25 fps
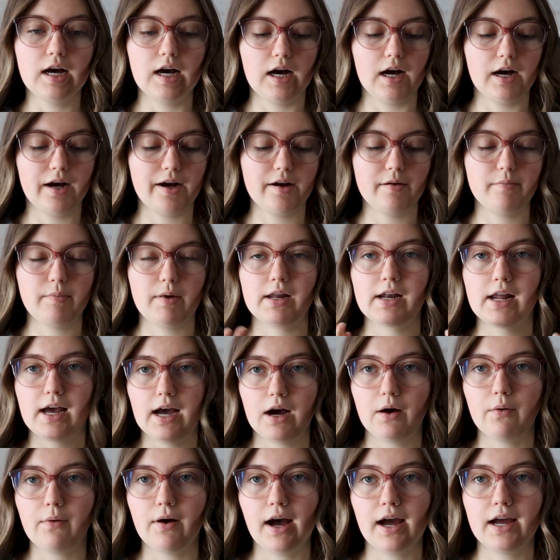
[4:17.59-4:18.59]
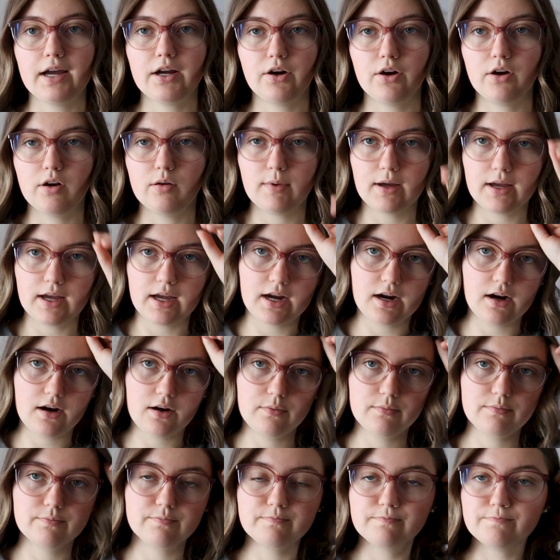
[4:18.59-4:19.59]
um, on how I curl my
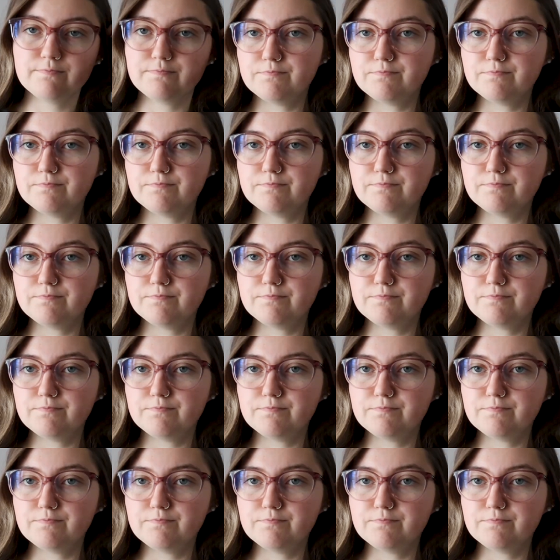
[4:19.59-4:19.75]
hair,